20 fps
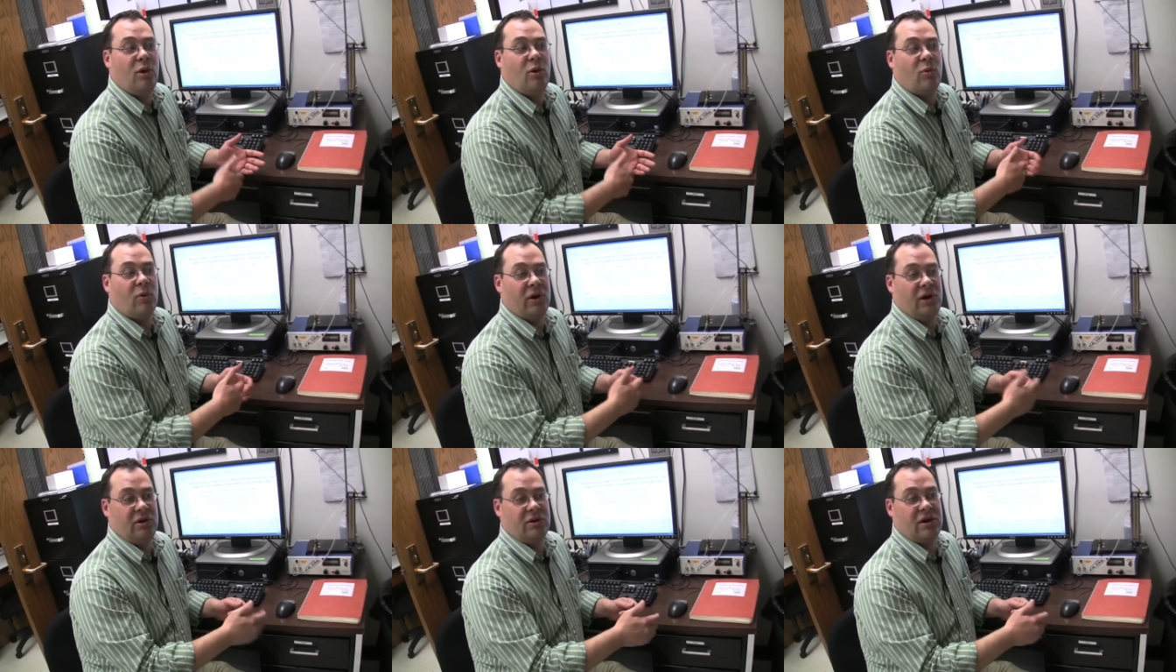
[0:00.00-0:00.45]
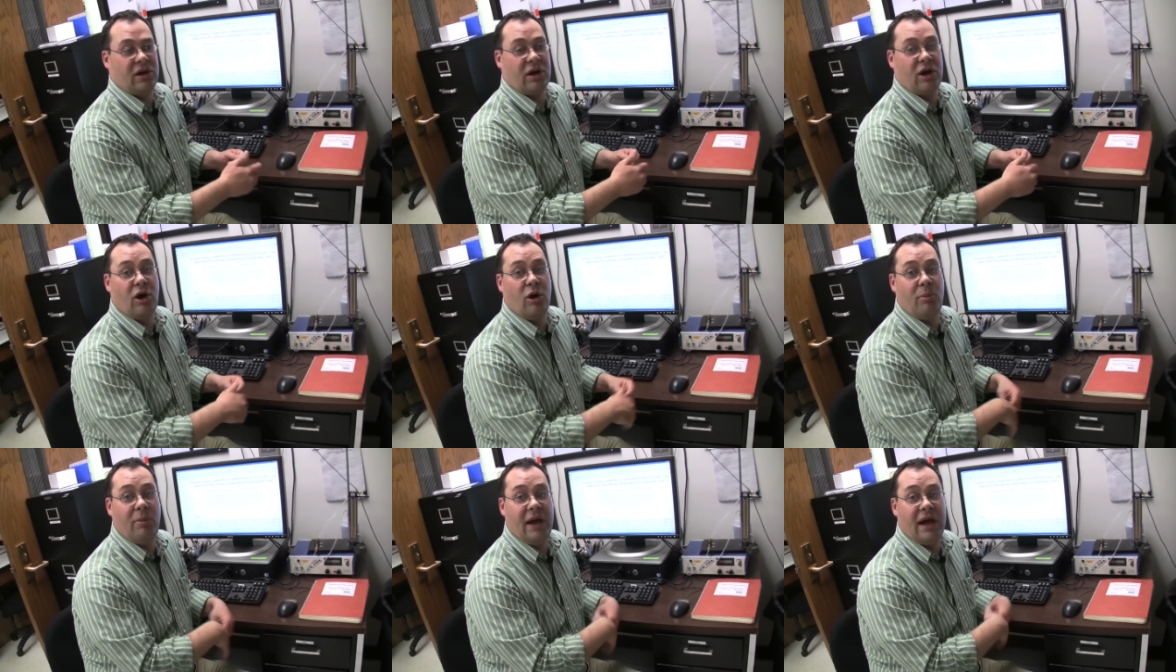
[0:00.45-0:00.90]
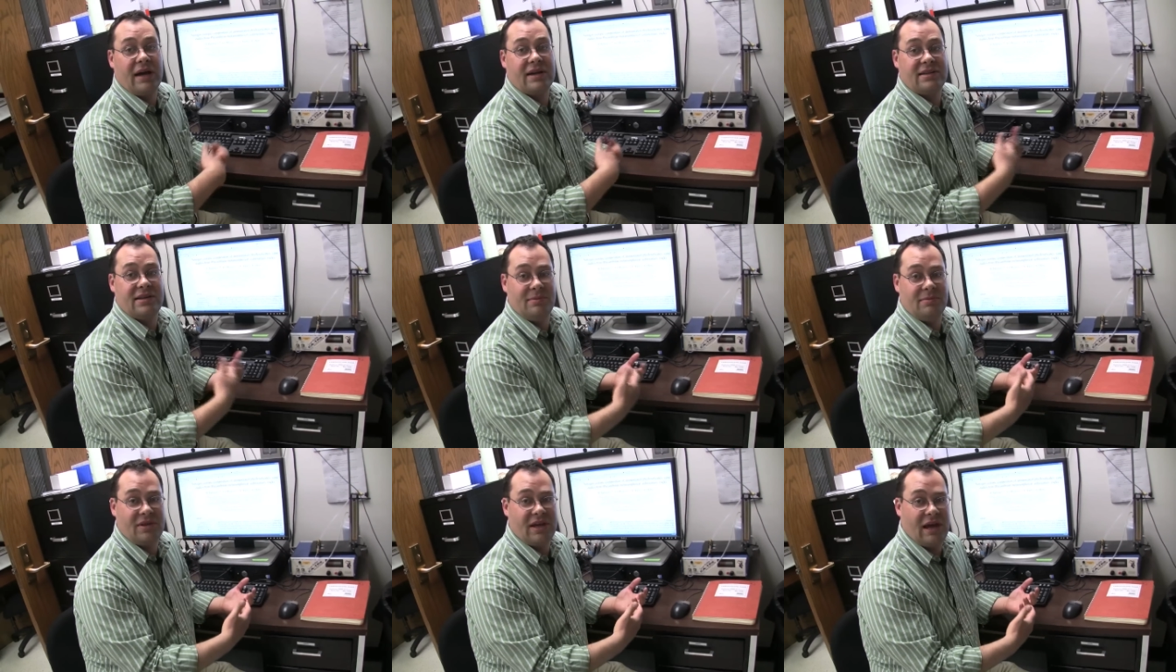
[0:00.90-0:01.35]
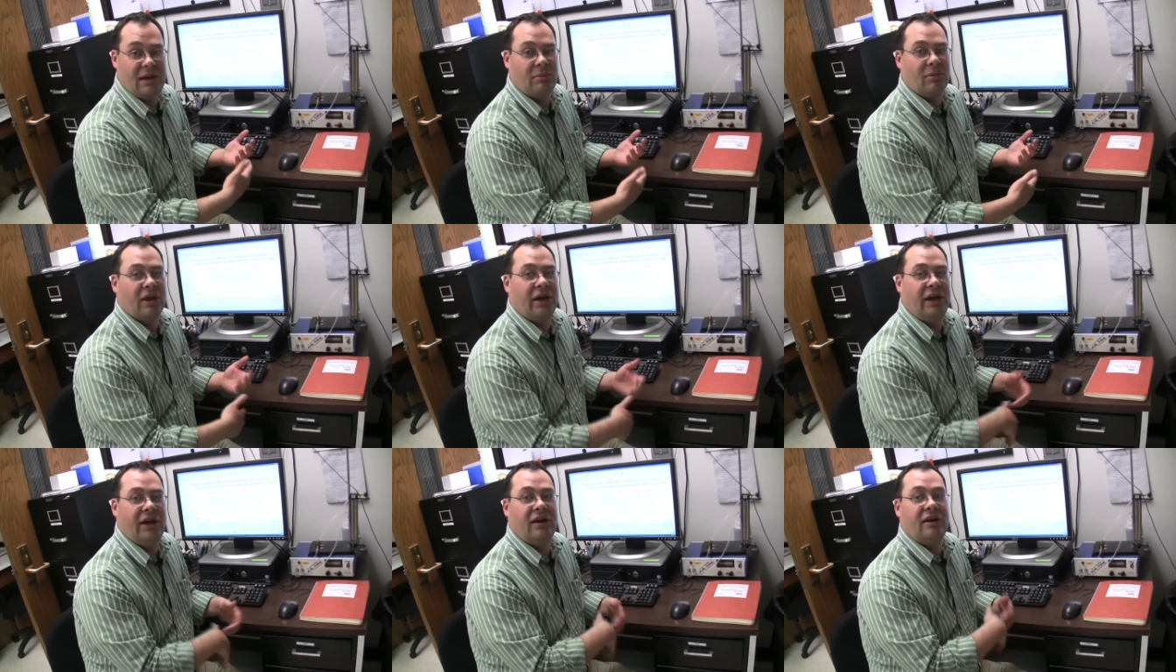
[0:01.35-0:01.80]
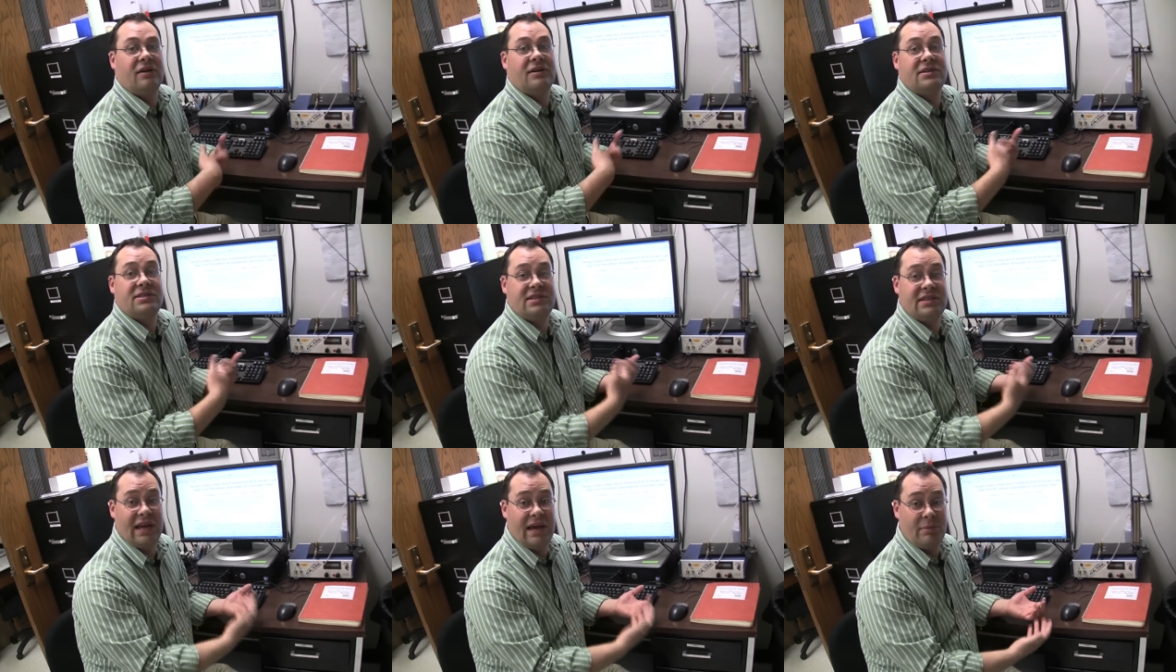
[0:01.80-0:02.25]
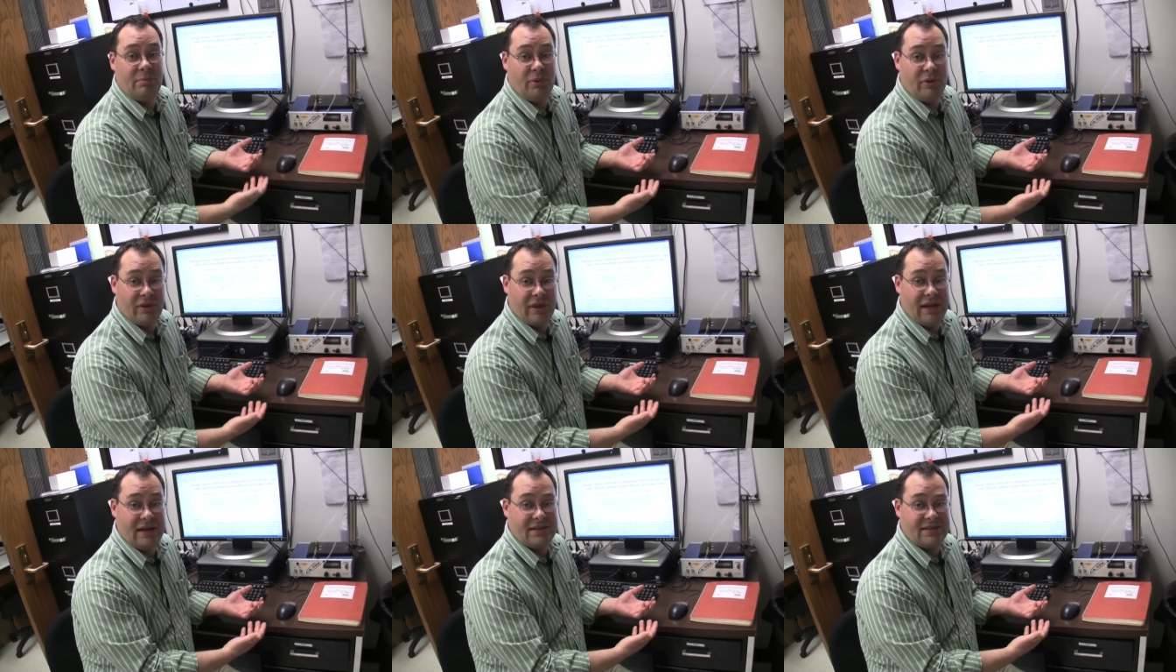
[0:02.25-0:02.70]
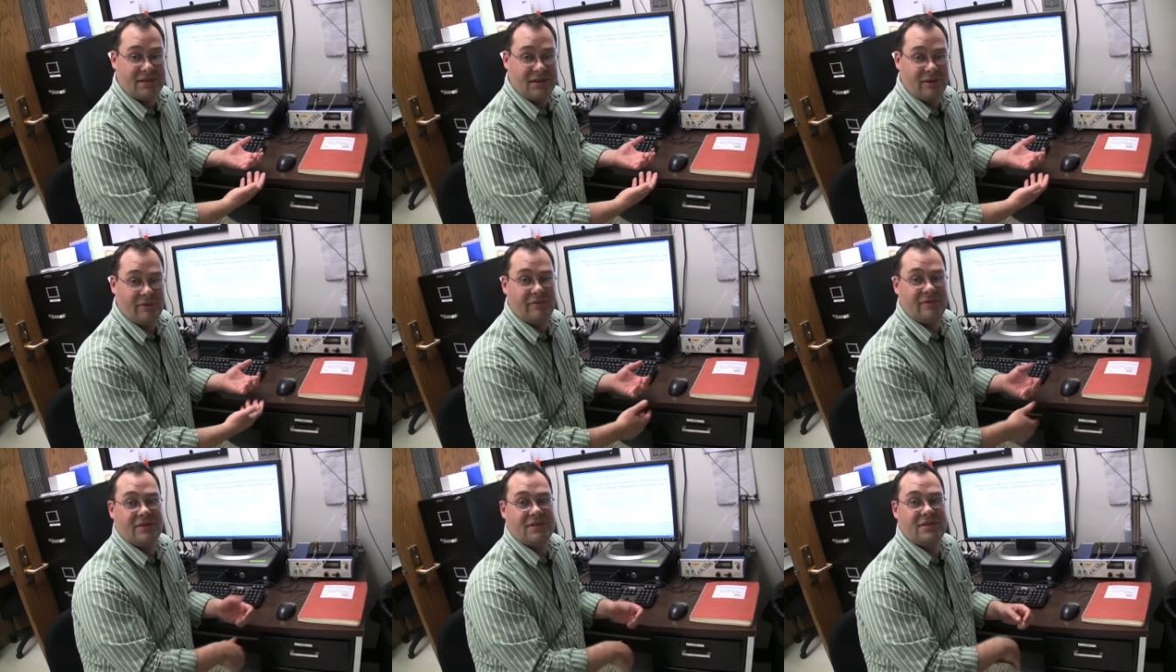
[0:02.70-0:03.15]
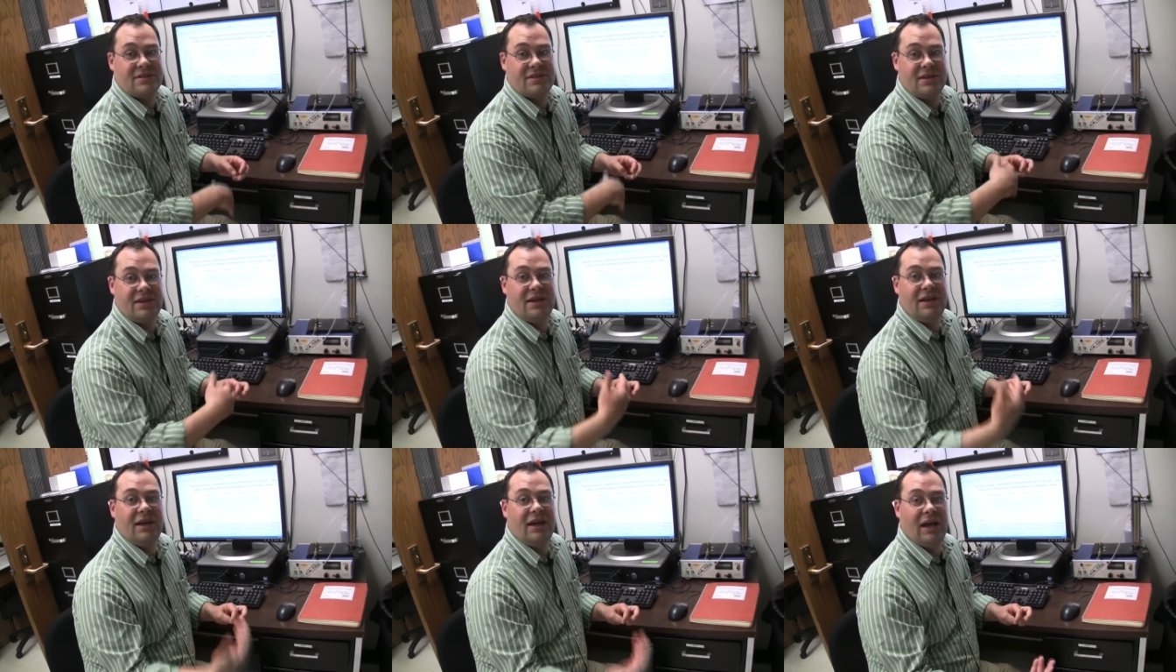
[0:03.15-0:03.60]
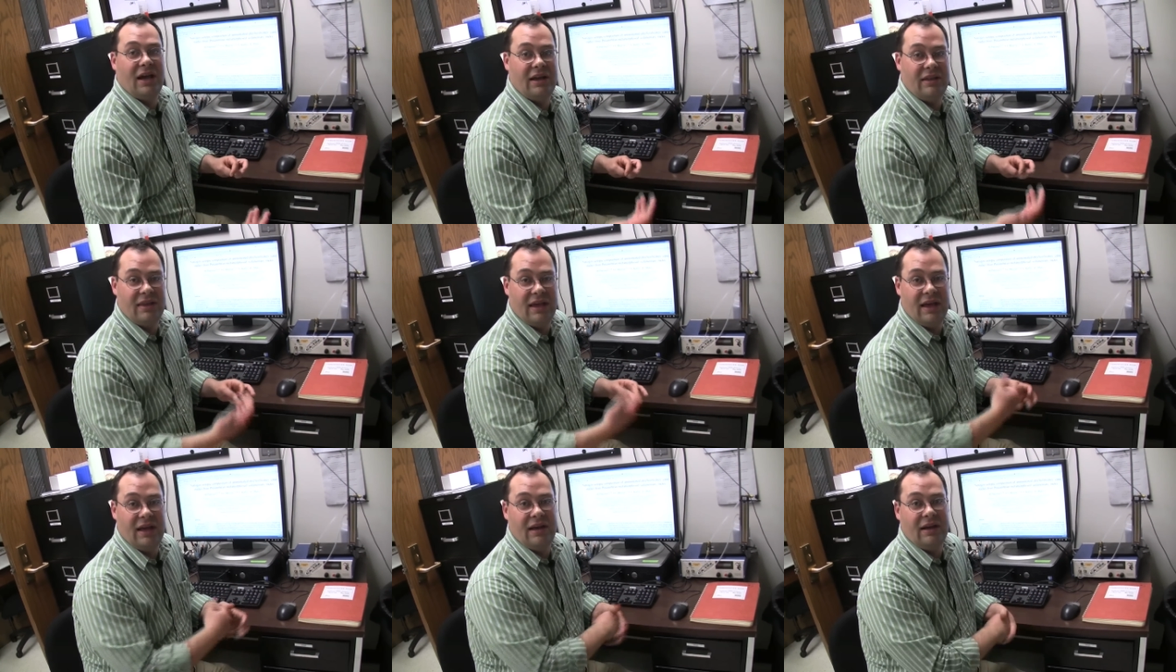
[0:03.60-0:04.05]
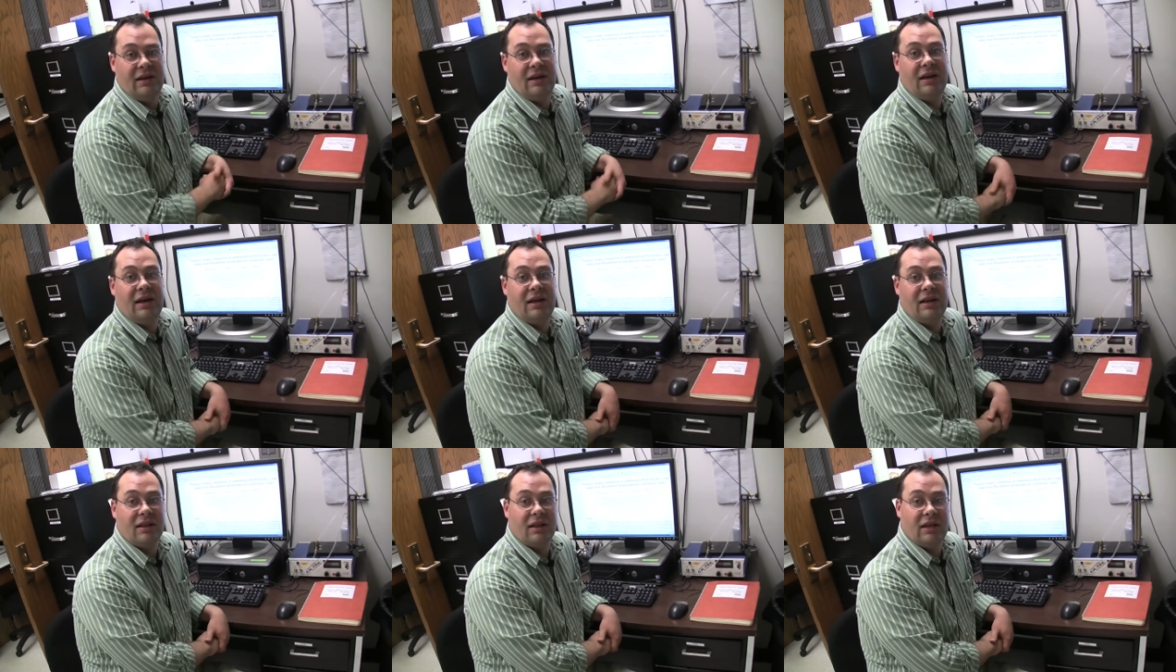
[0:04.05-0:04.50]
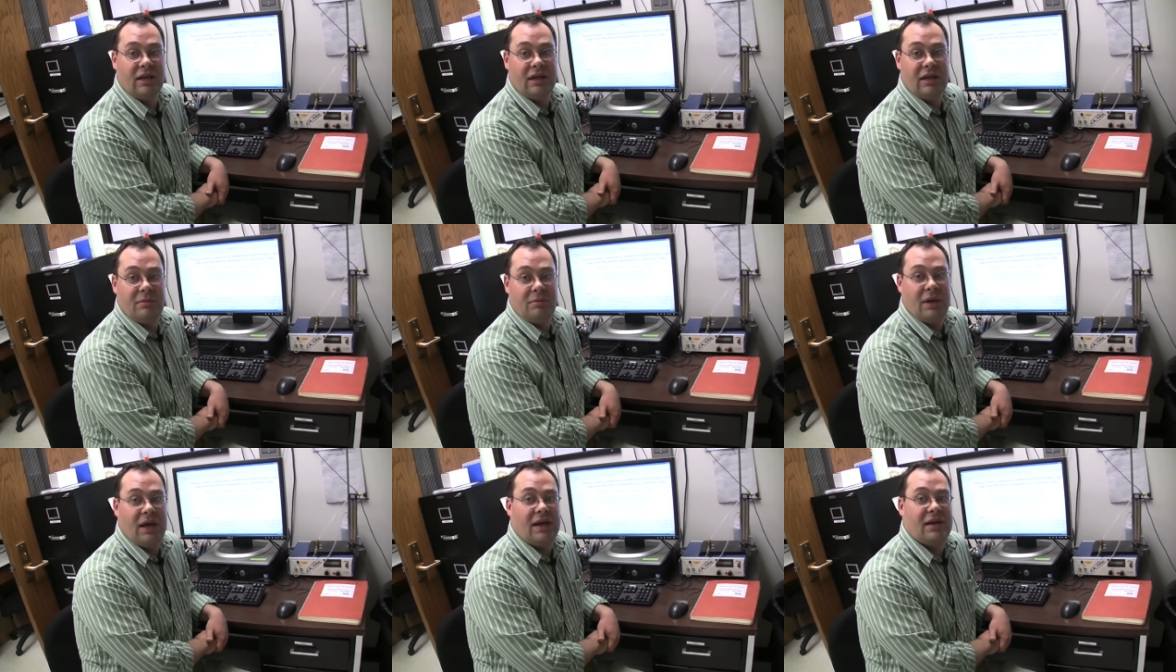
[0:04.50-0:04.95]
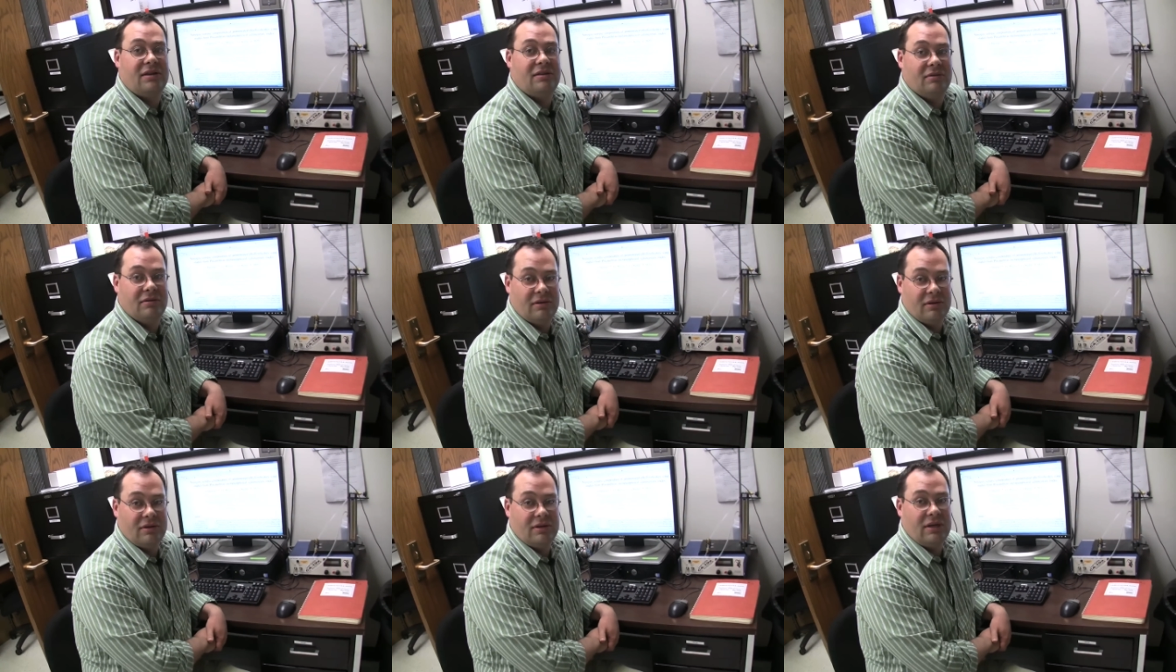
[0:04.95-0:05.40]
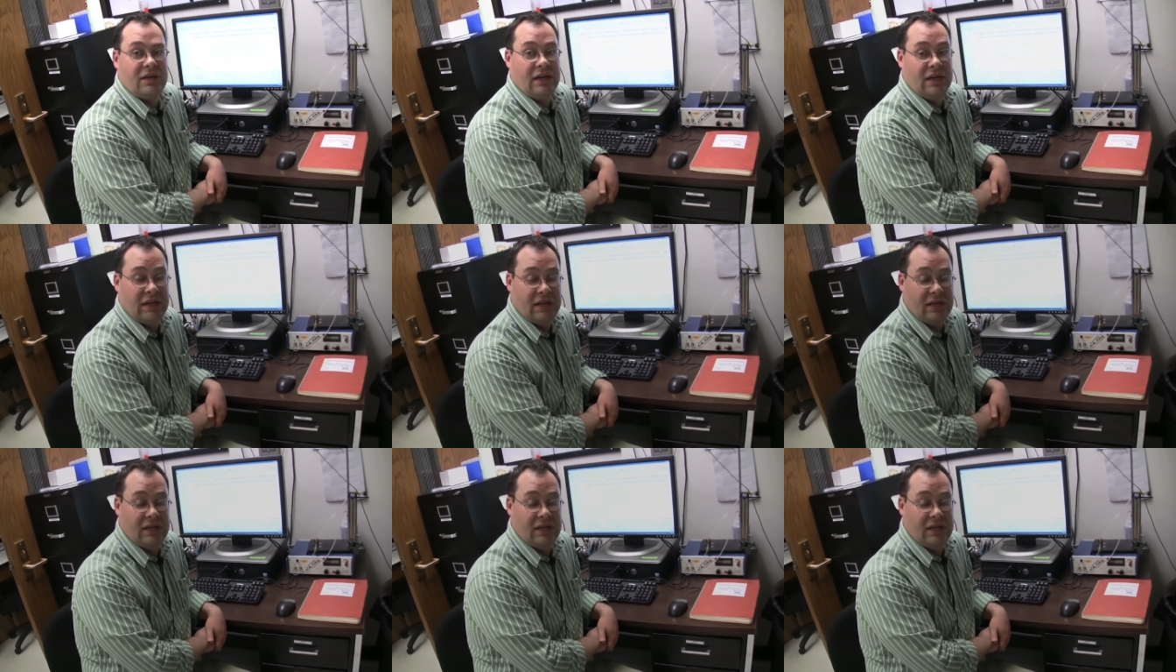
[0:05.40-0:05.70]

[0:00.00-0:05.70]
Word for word: where you can go back sometime later, sample that surface, and then link it back to an